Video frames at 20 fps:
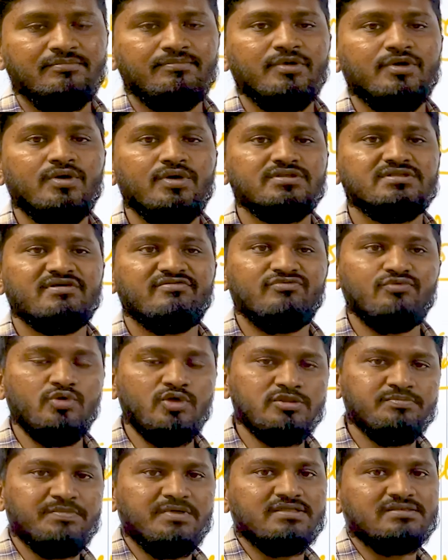Because of
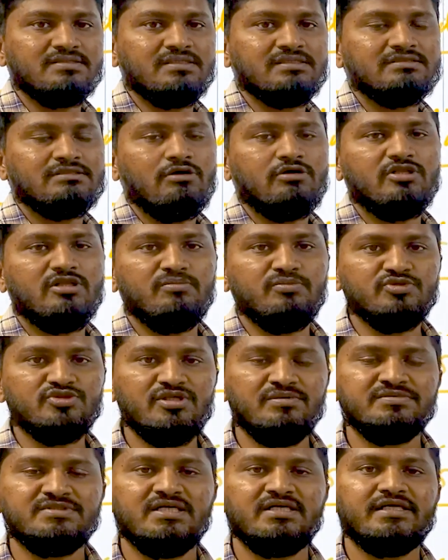those persons, all the
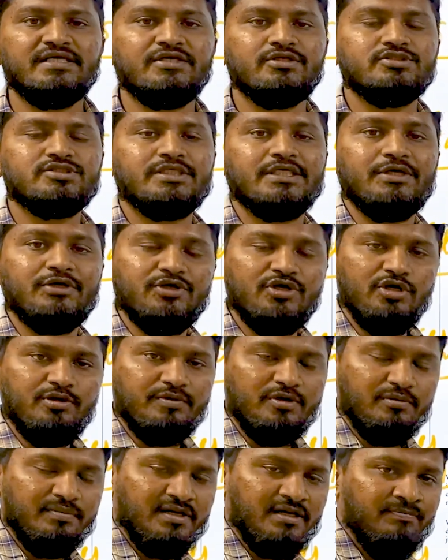Muslims are stereotyped
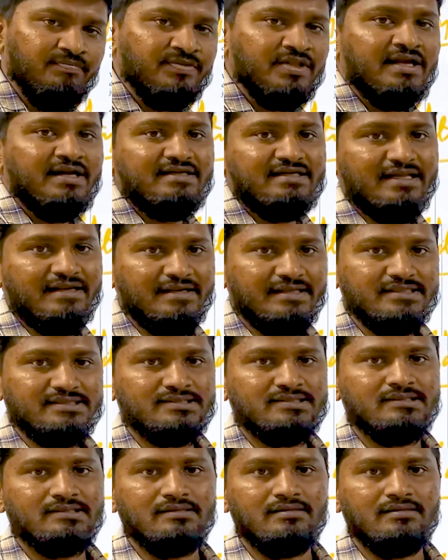to be terrorists.